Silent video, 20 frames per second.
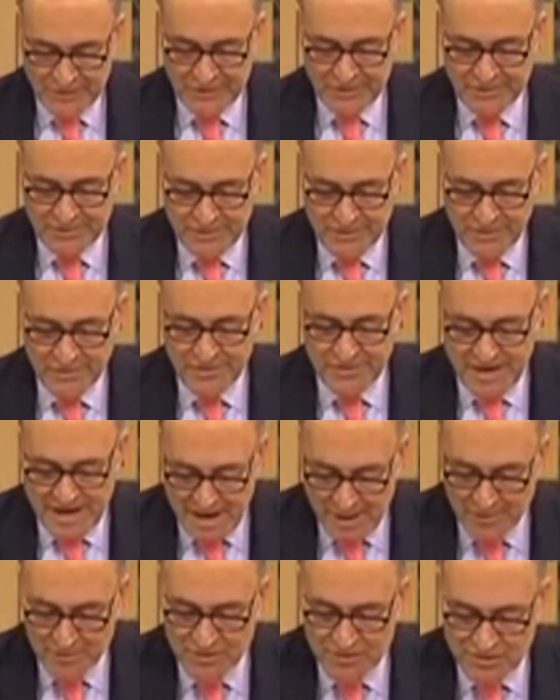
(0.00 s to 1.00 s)
to the
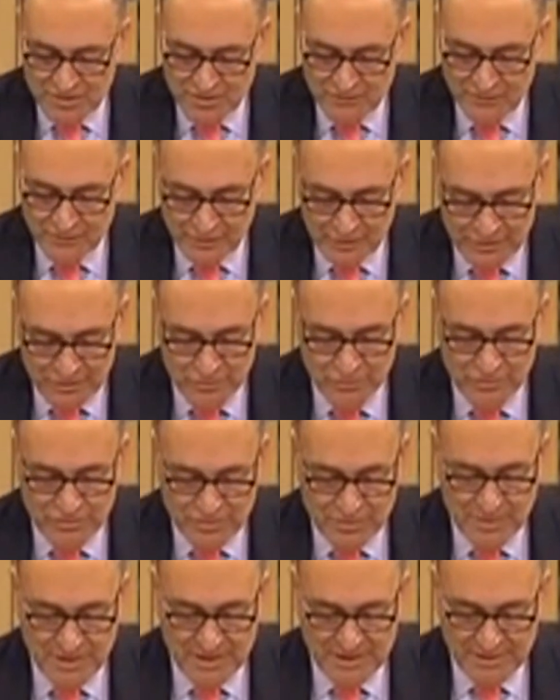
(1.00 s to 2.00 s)
thousands of first
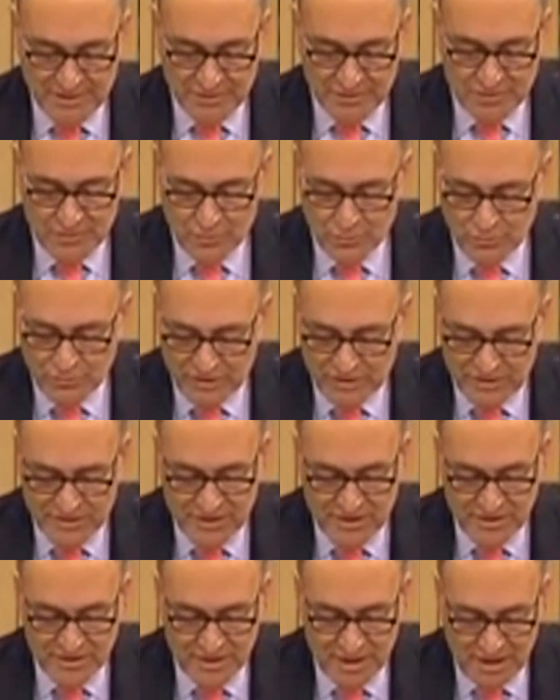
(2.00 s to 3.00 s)
responders who risked
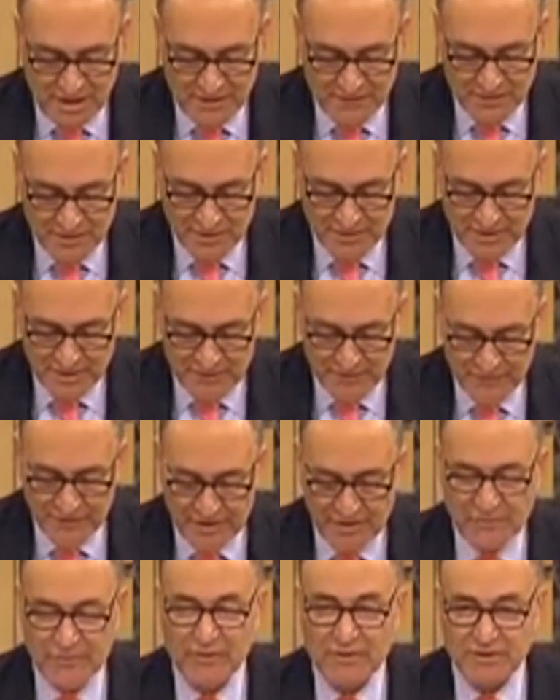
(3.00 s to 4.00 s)
their lives on that
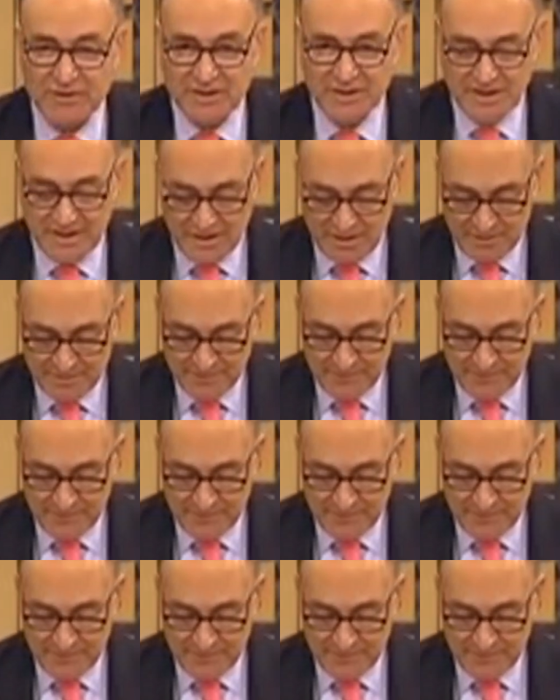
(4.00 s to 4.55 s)
fateful day